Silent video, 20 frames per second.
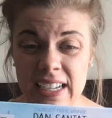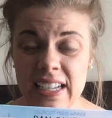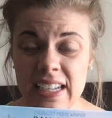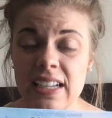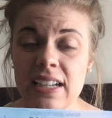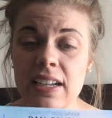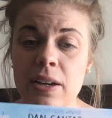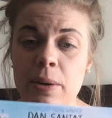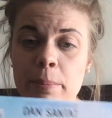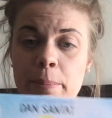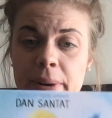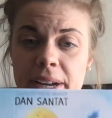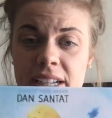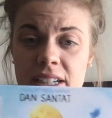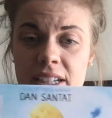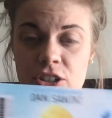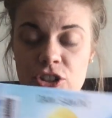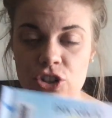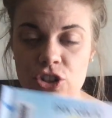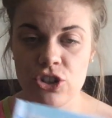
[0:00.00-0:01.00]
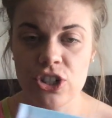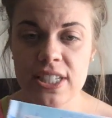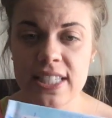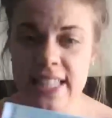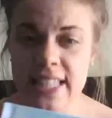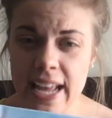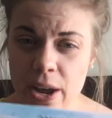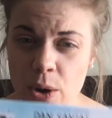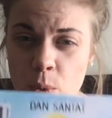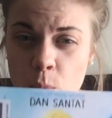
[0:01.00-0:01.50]
but just take
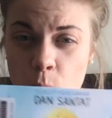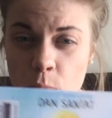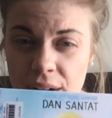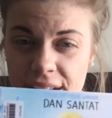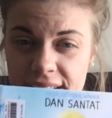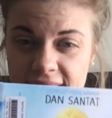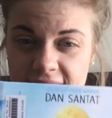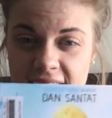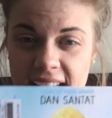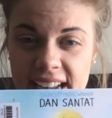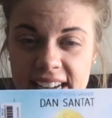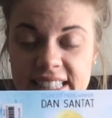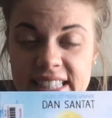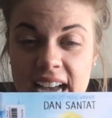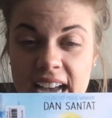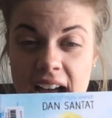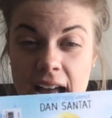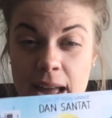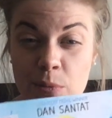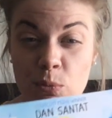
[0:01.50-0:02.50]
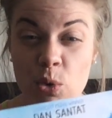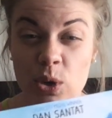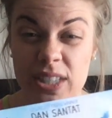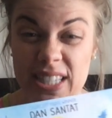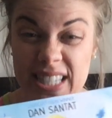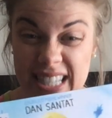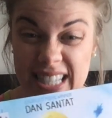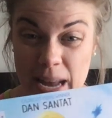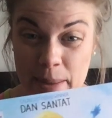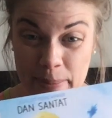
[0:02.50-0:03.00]
one day at a time, one
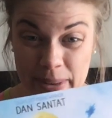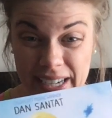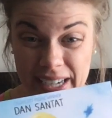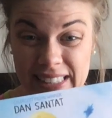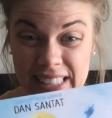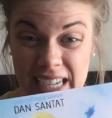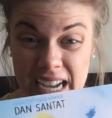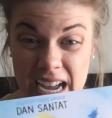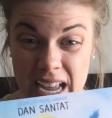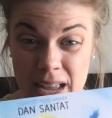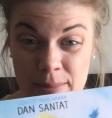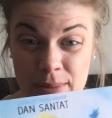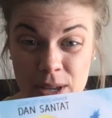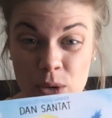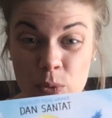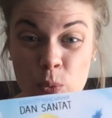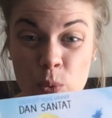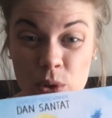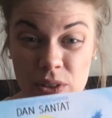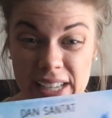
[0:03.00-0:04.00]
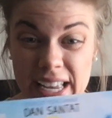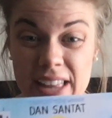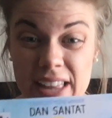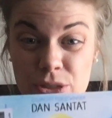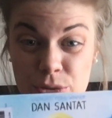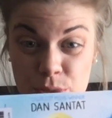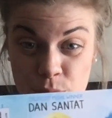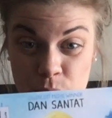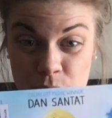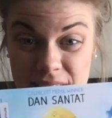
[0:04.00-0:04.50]
step at a time, and we'll get through
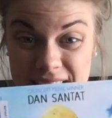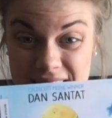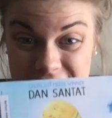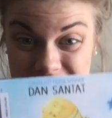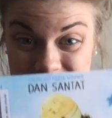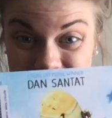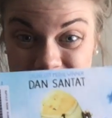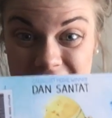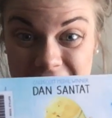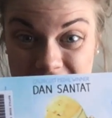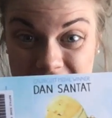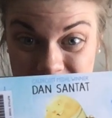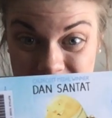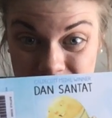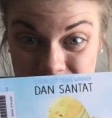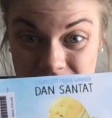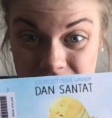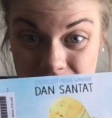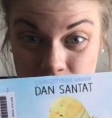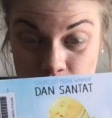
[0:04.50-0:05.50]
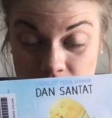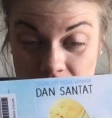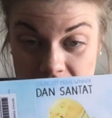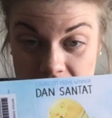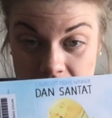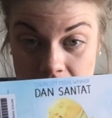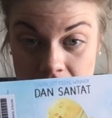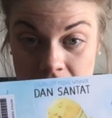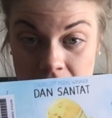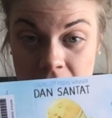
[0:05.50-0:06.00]
this together,
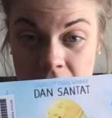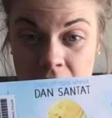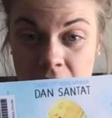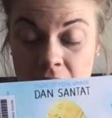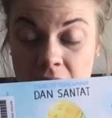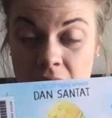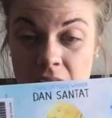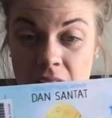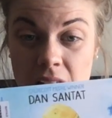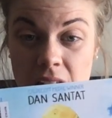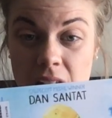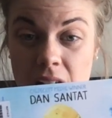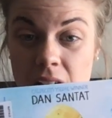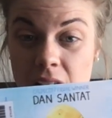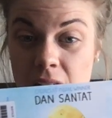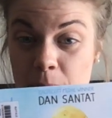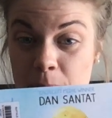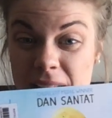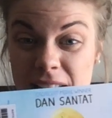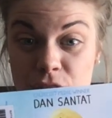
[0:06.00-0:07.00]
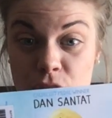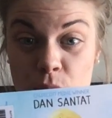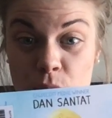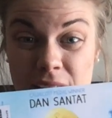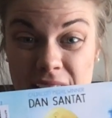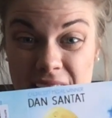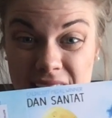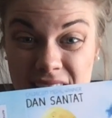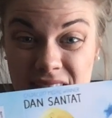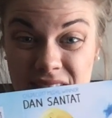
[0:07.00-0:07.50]
okay? It's okay to
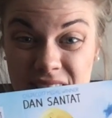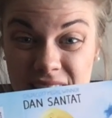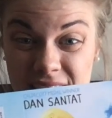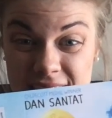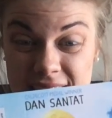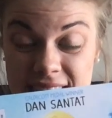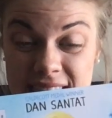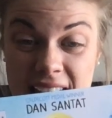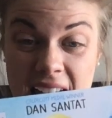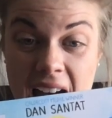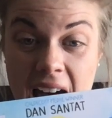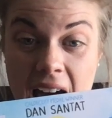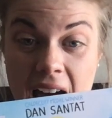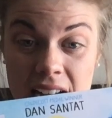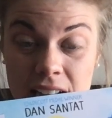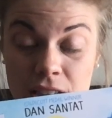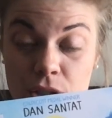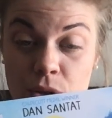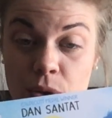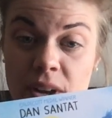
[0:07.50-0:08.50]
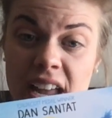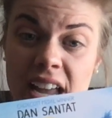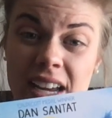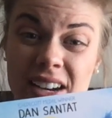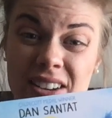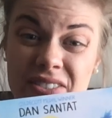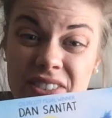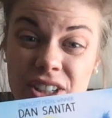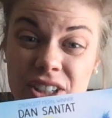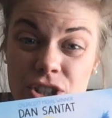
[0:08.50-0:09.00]
feel sad. It's okay to feel
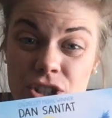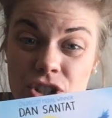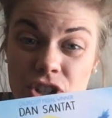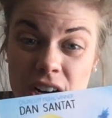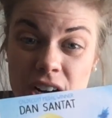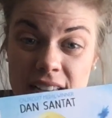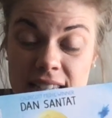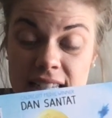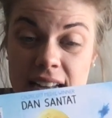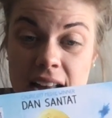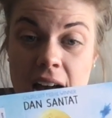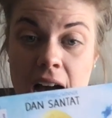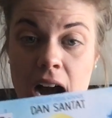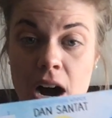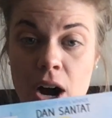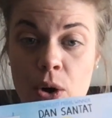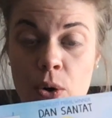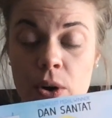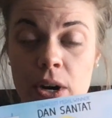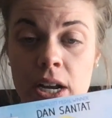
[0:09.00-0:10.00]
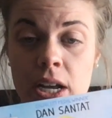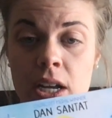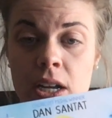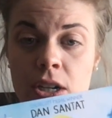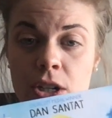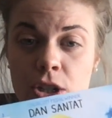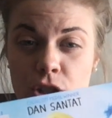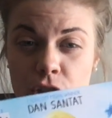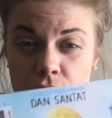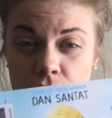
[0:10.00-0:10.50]
stressed out.
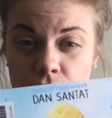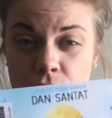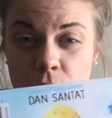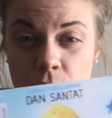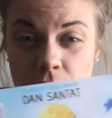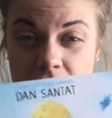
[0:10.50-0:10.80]
Just know that you're